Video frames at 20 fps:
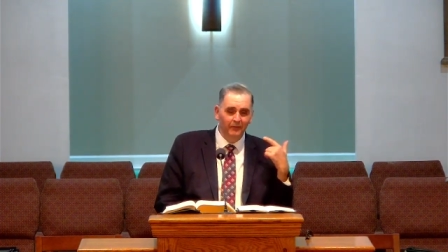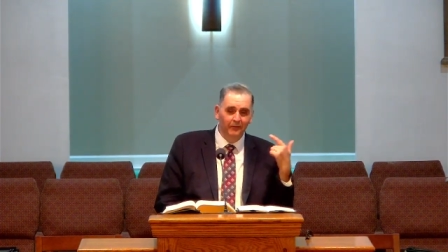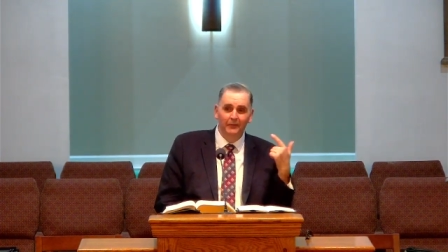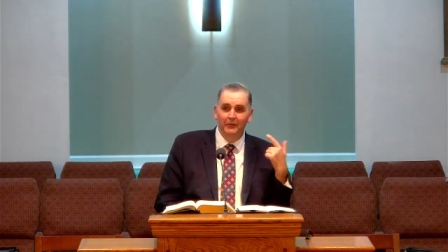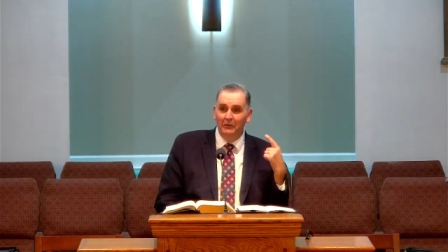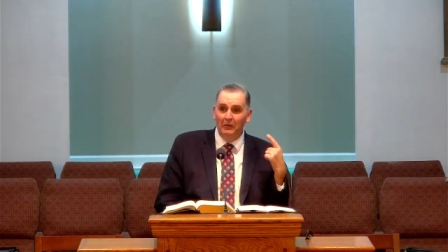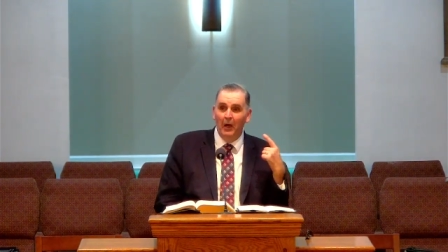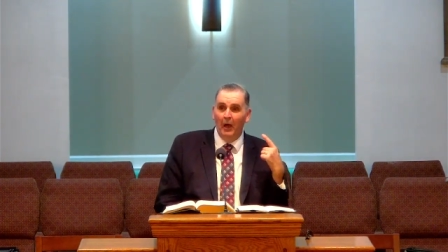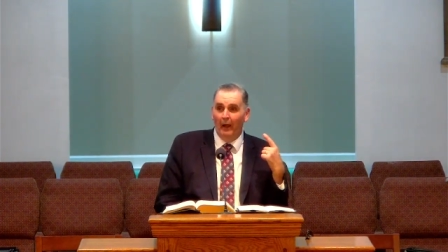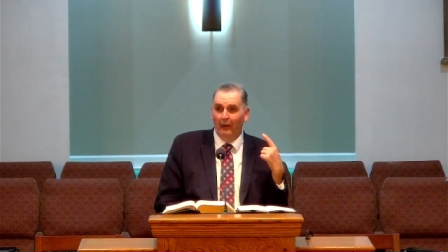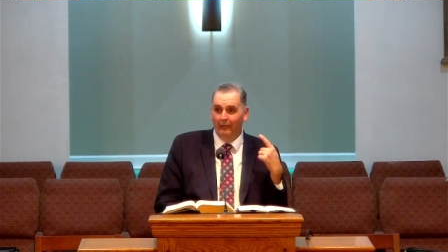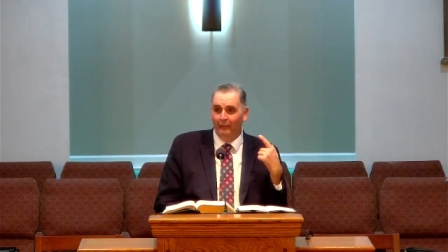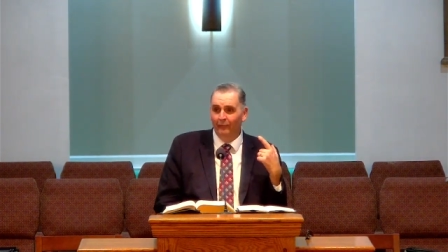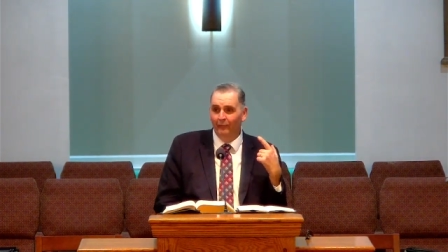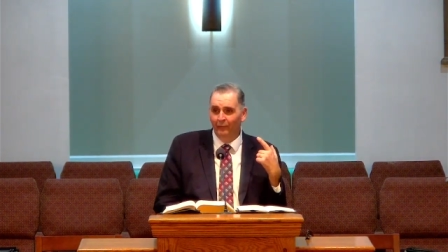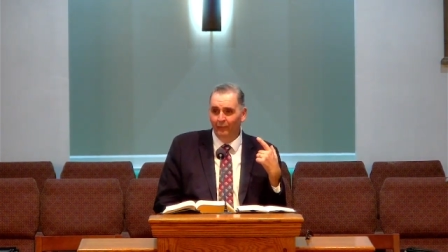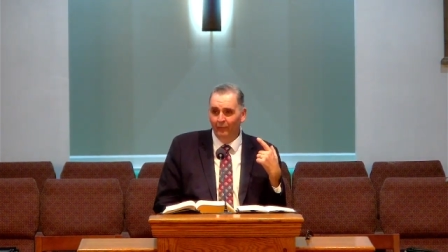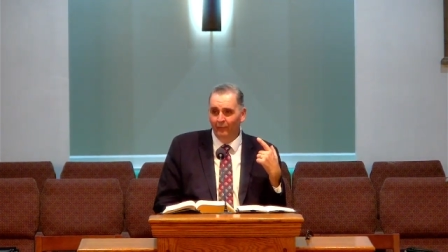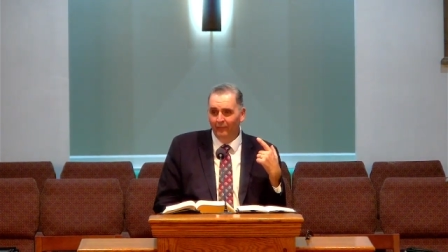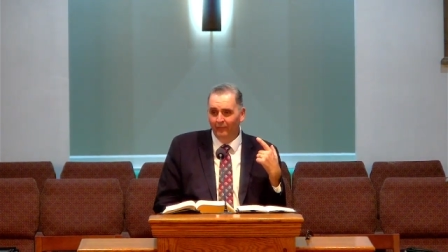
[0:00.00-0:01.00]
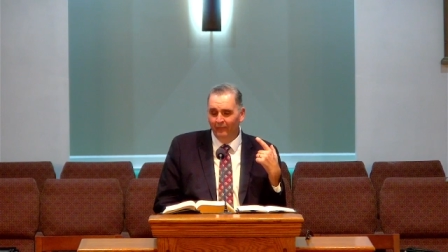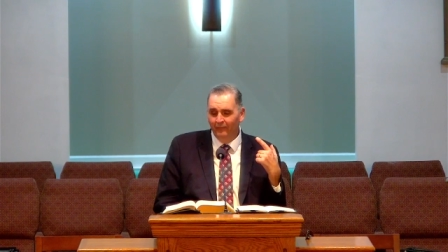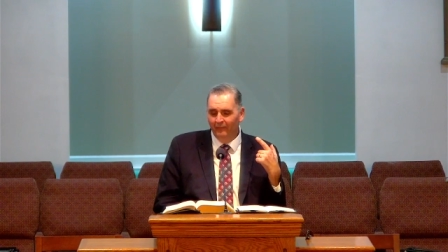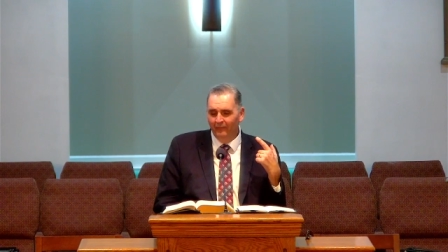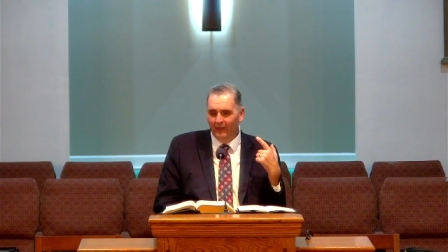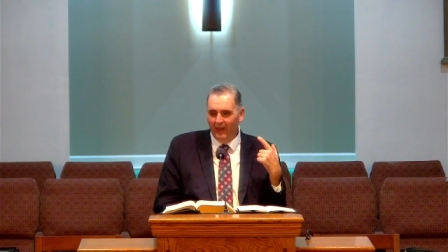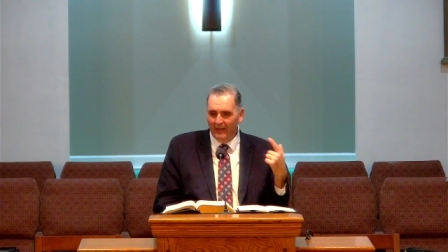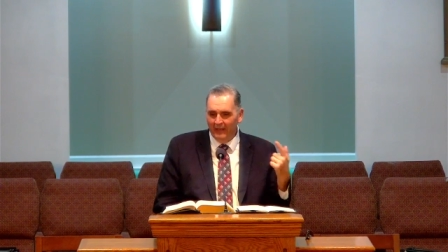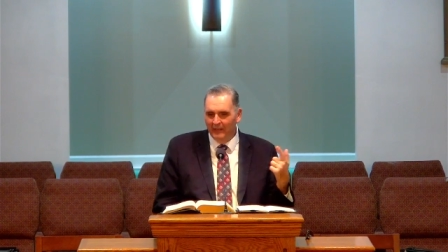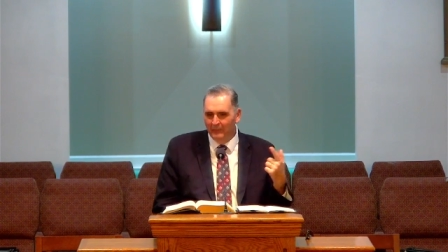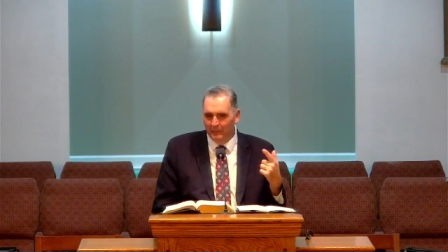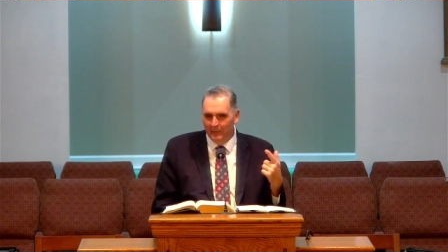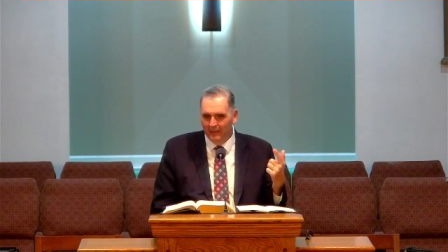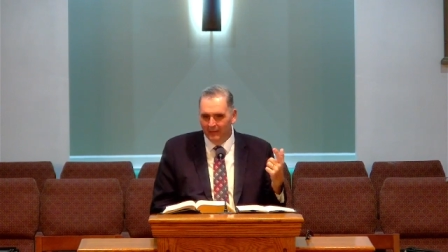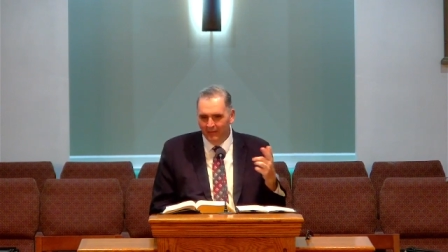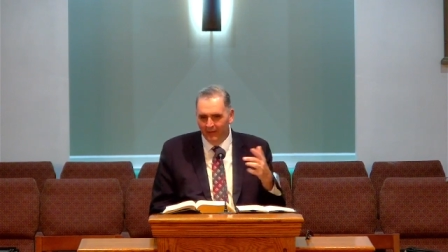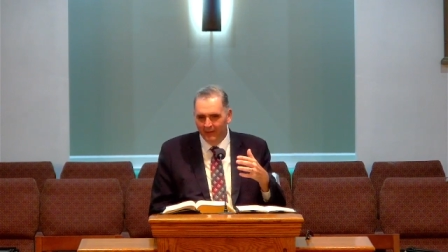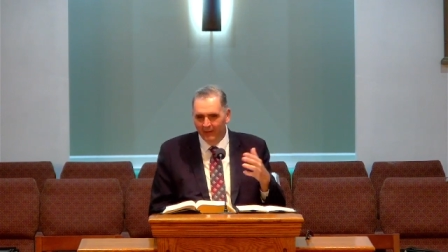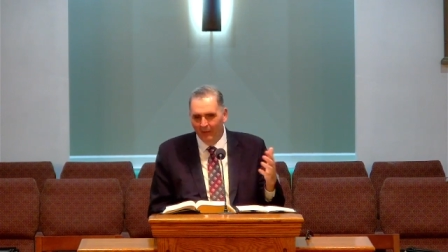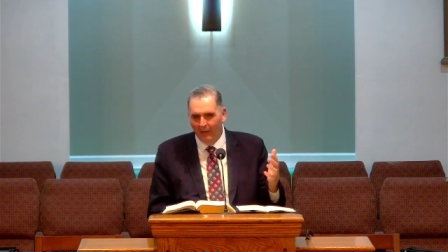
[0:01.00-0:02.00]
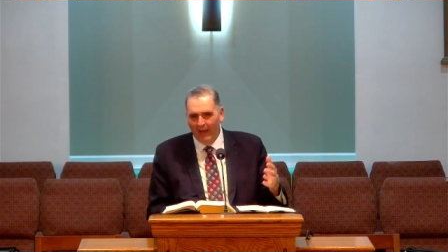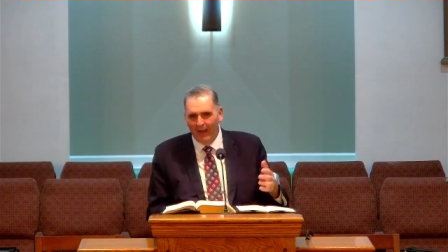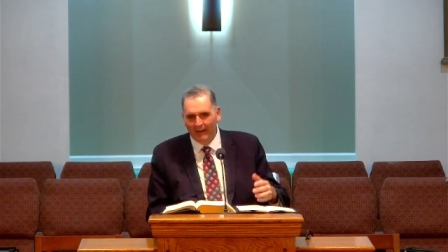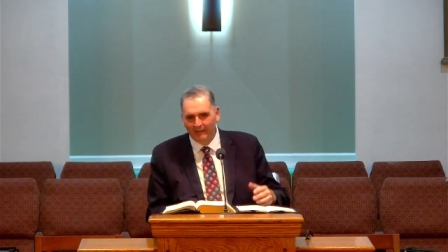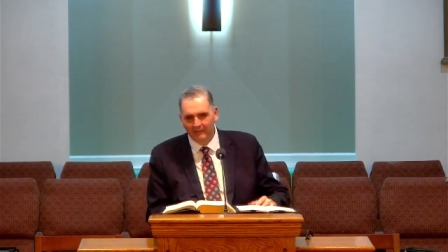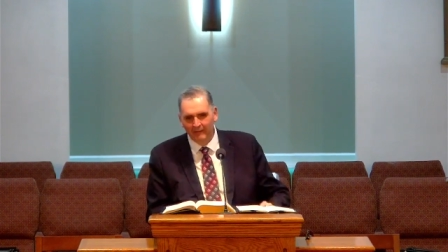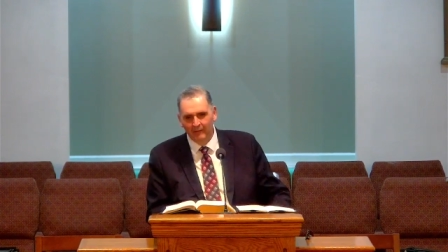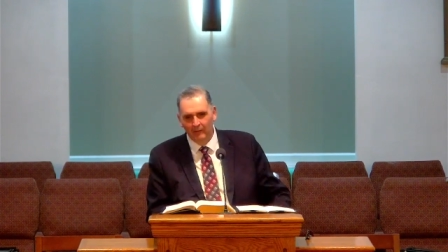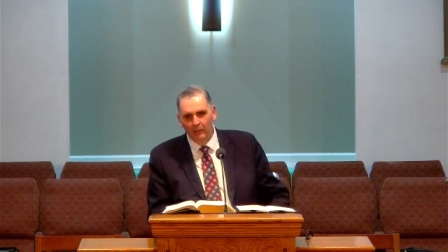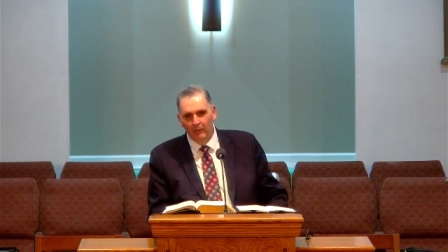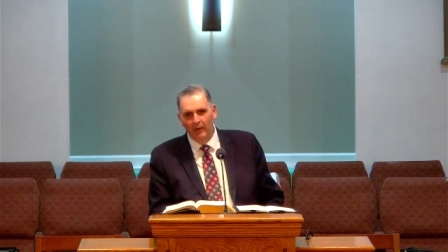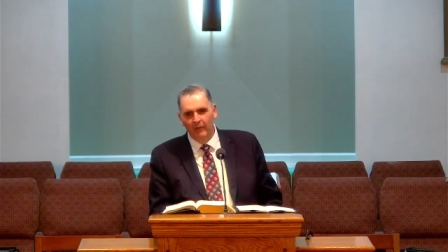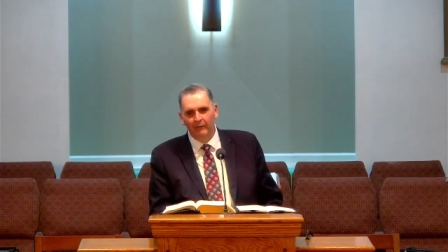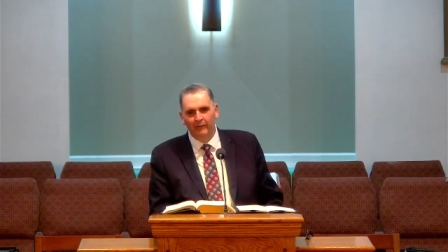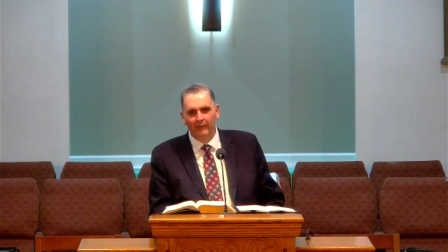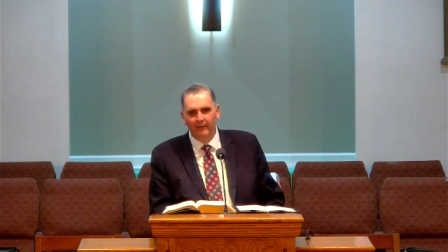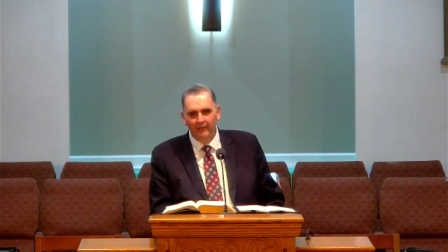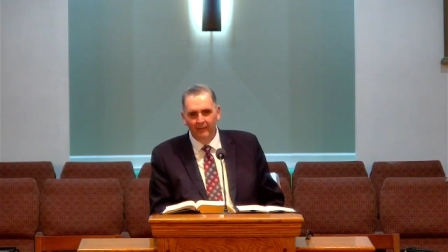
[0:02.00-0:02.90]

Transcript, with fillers: nut that he'd been interacting with.